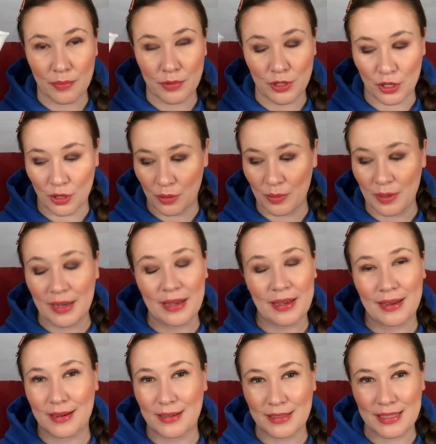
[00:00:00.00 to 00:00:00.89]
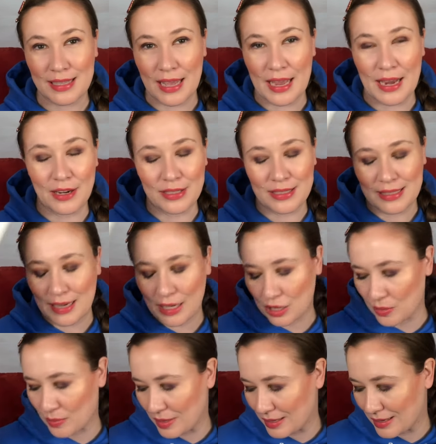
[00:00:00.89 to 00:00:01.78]
So here's here's
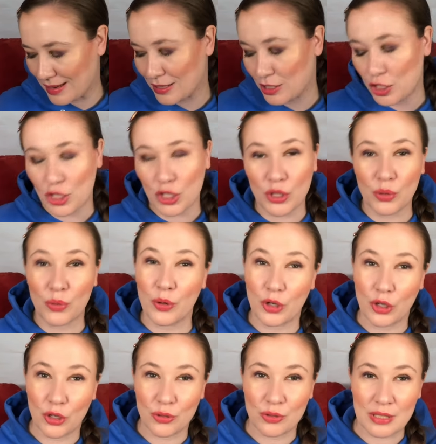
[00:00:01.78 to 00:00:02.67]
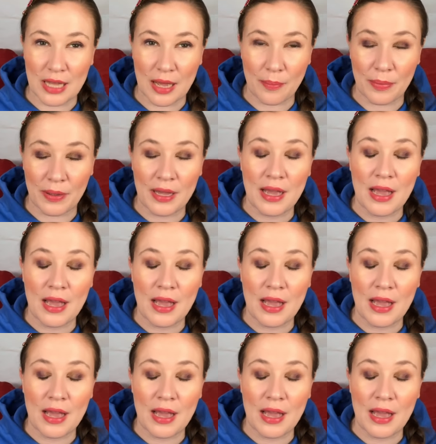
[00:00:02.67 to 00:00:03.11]
another one to use up.